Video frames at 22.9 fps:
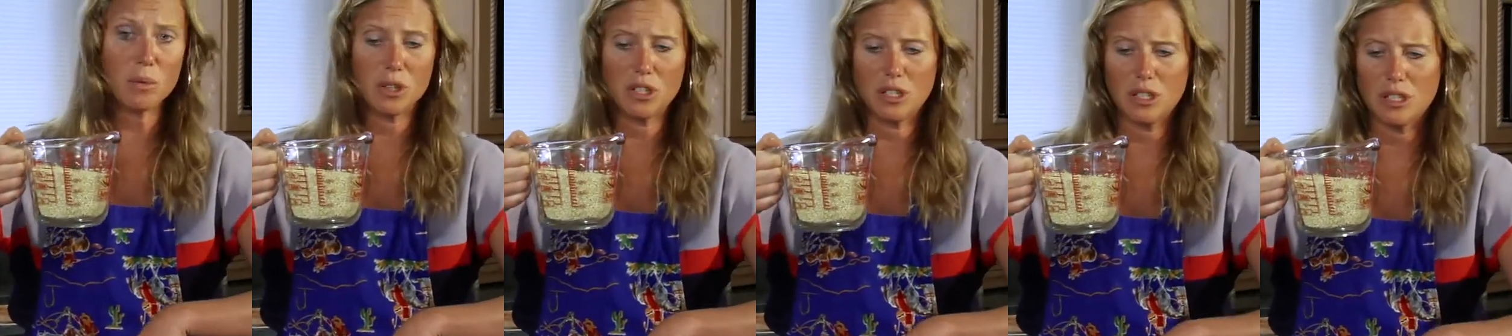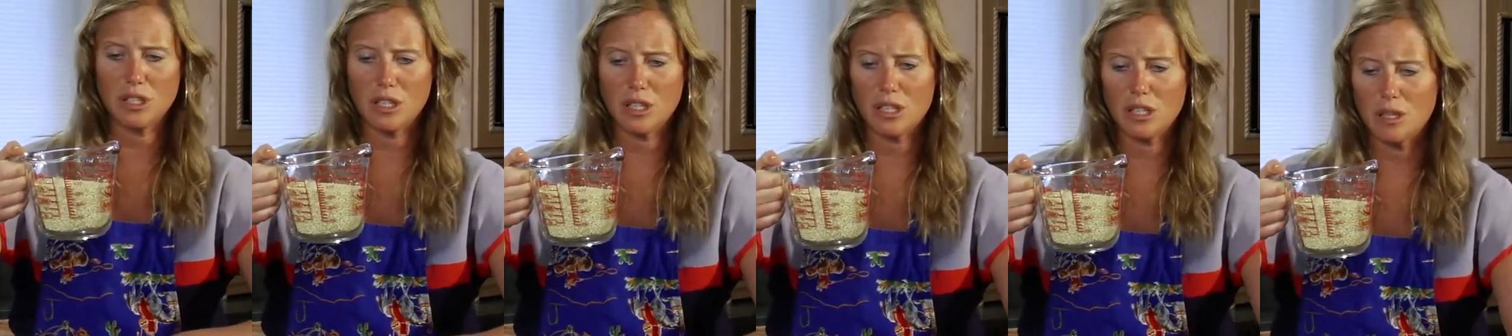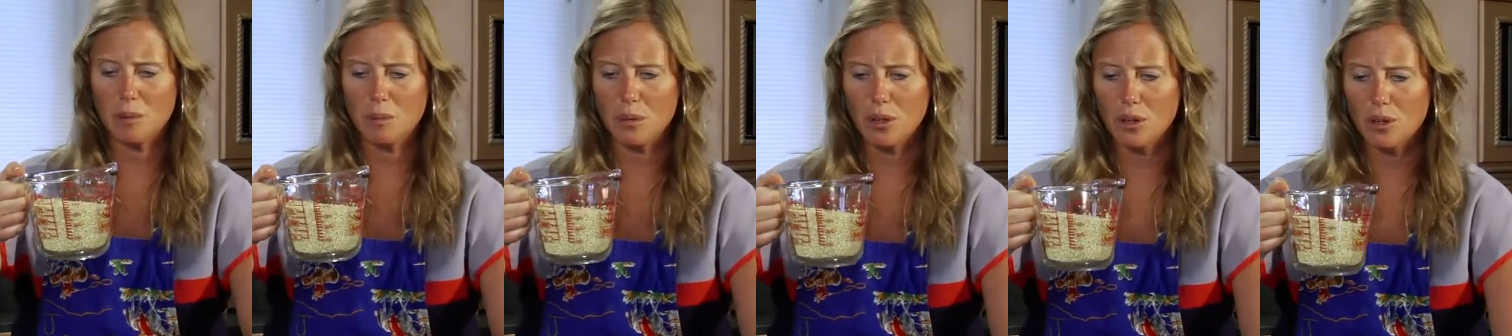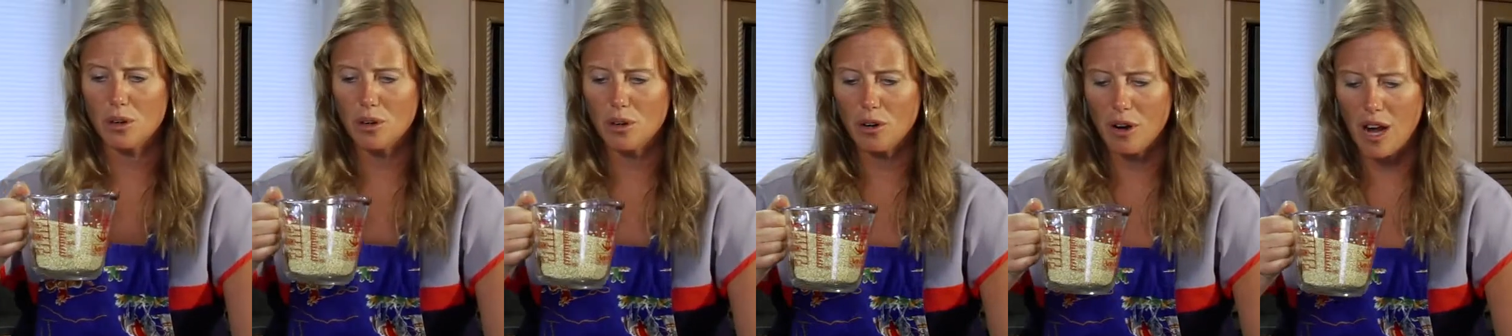which is a
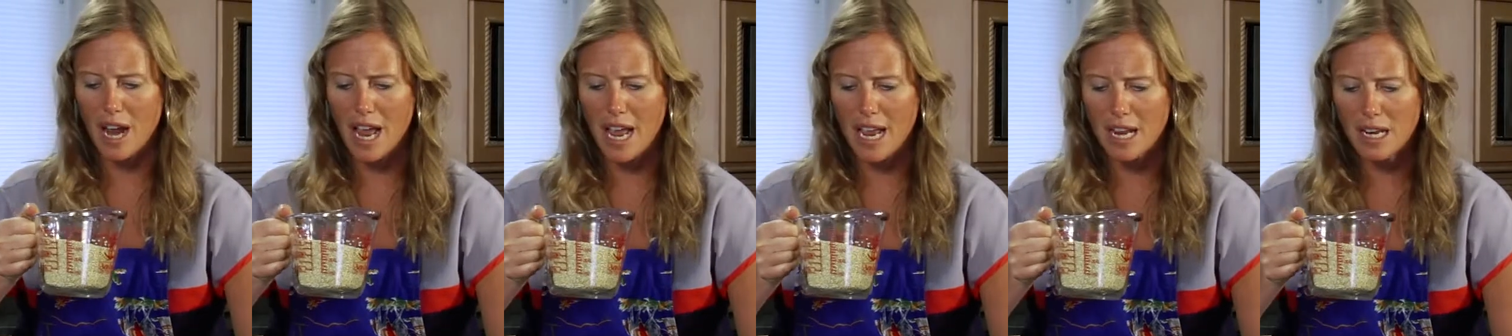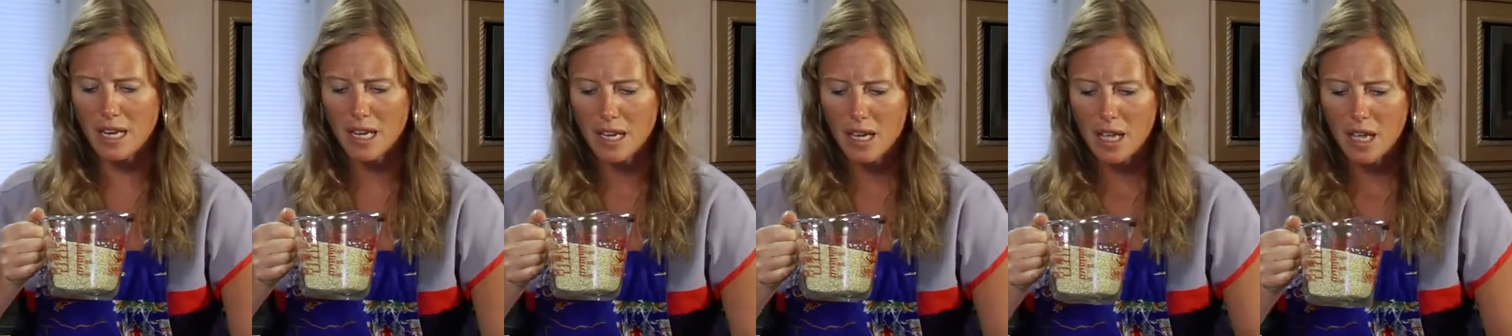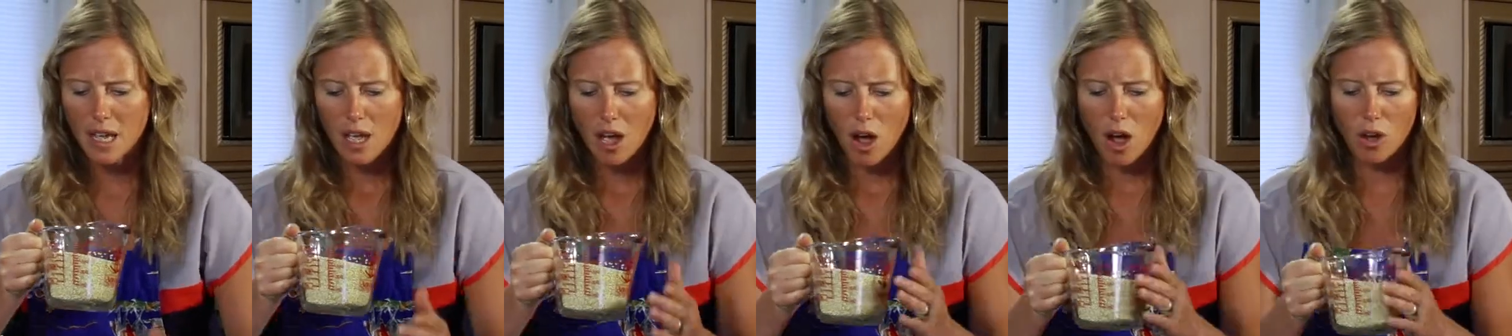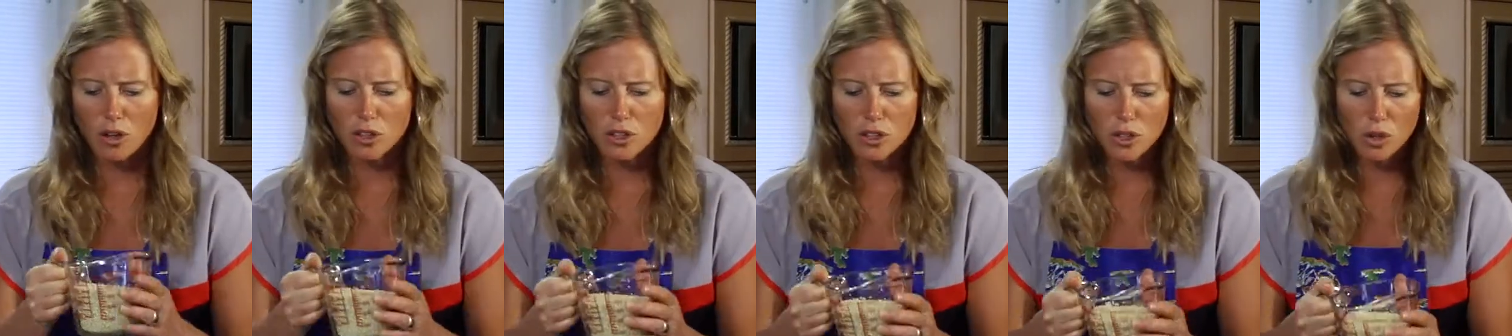similar grain,
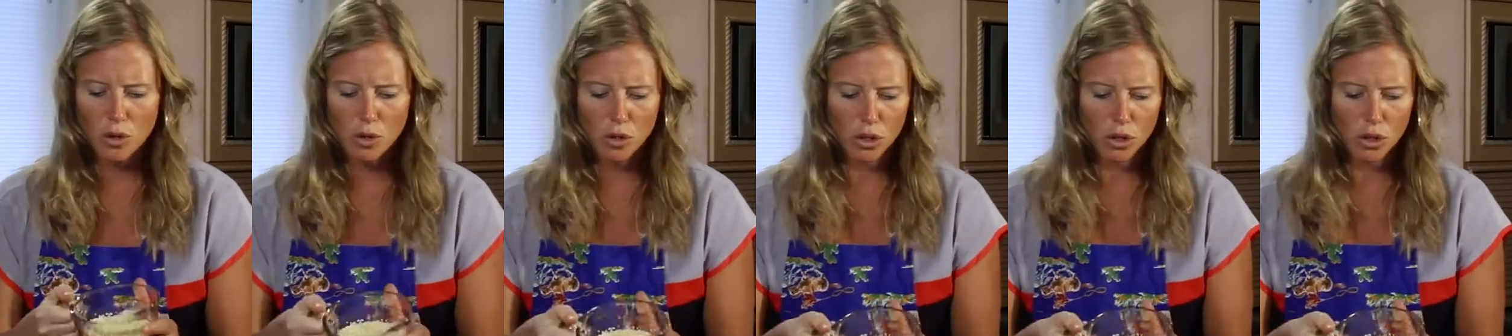also